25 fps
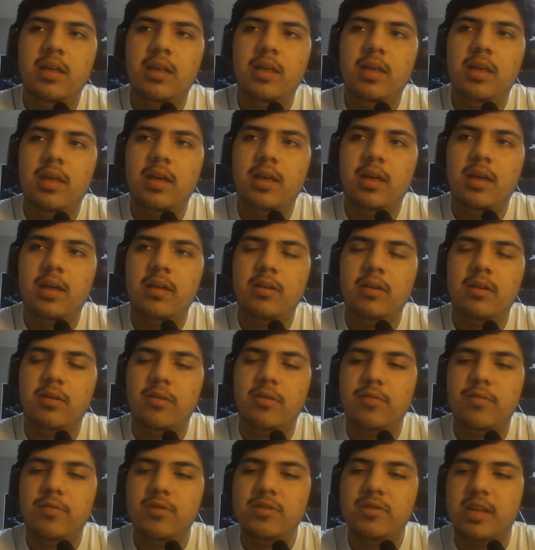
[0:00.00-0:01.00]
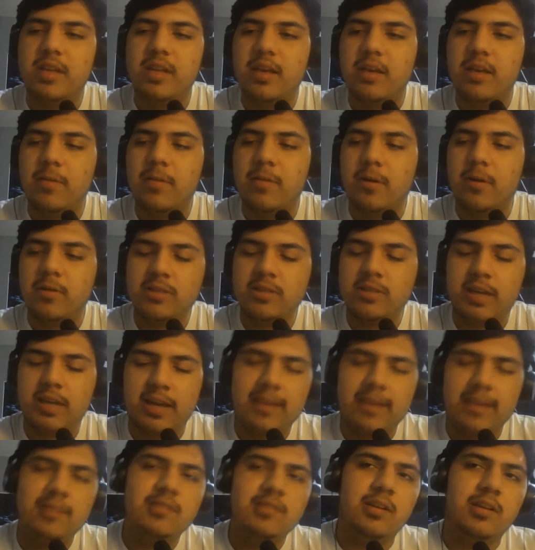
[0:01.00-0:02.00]
and you know, the first day we all just kind
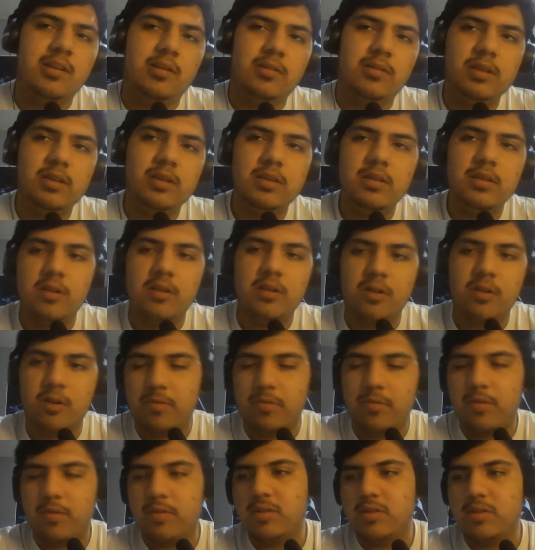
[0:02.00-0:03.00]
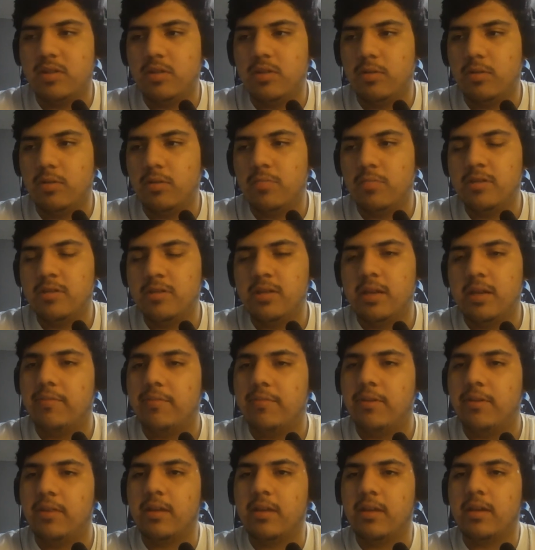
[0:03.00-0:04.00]
of get settled in. You know, there's the dorms and
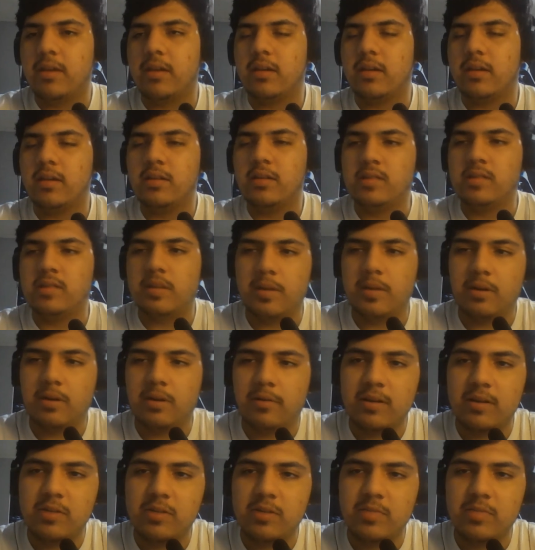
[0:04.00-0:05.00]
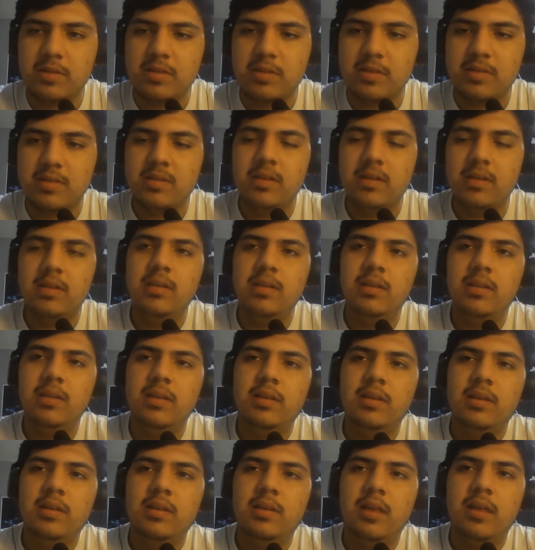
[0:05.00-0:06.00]
everything, sleeping arrangements,
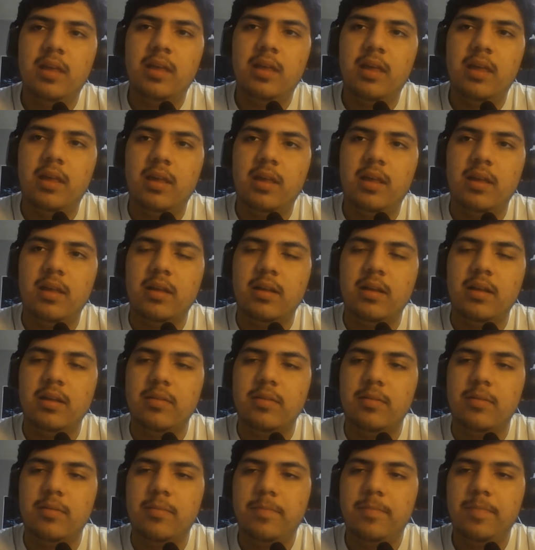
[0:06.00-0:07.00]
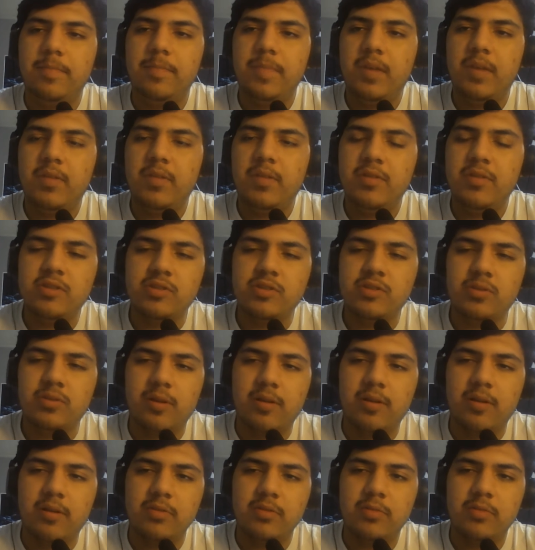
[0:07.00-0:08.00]
and you know, there's a
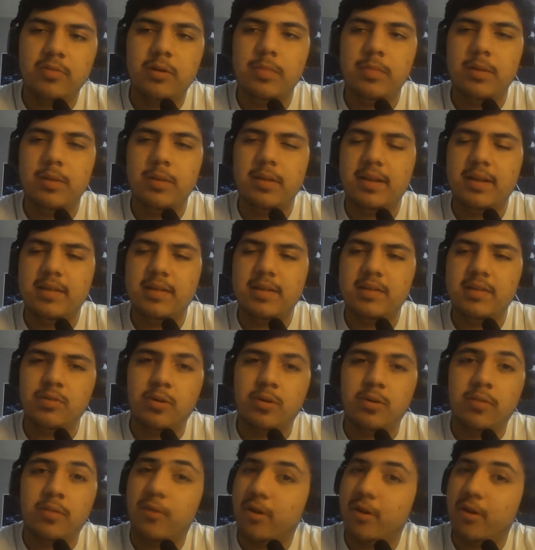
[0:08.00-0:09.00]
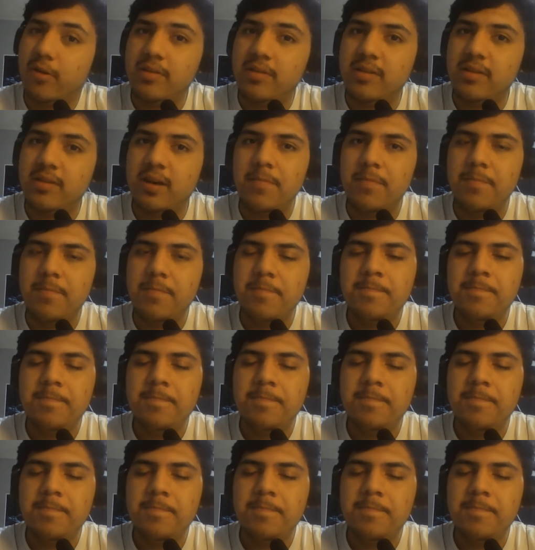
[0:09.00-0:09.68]
story there as well, but that's a story for another time.